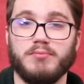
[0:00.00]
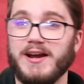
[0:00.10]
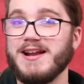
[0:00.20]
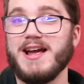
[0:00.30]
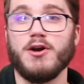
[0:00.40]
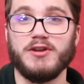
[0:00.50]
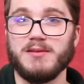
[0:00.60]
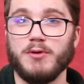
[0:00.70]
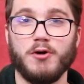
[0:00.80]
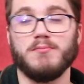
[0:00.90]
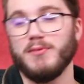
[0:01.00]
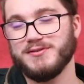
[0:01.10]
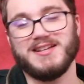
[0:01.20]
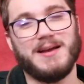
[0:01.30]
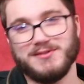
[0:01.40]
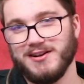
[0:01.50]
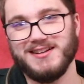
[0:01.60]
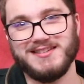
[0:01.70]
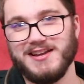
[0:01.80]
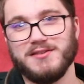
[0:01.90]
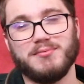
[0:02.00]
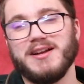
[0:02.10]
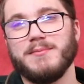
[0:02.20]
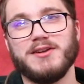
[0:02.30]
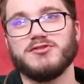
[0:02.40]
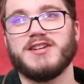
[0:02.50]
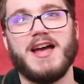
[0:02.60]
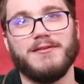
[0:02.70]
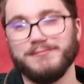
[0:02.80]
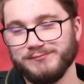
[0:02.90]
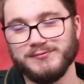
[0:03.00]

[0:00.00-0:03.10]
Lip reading: play in Ionian mode, most times they're going to tell you to play major scale.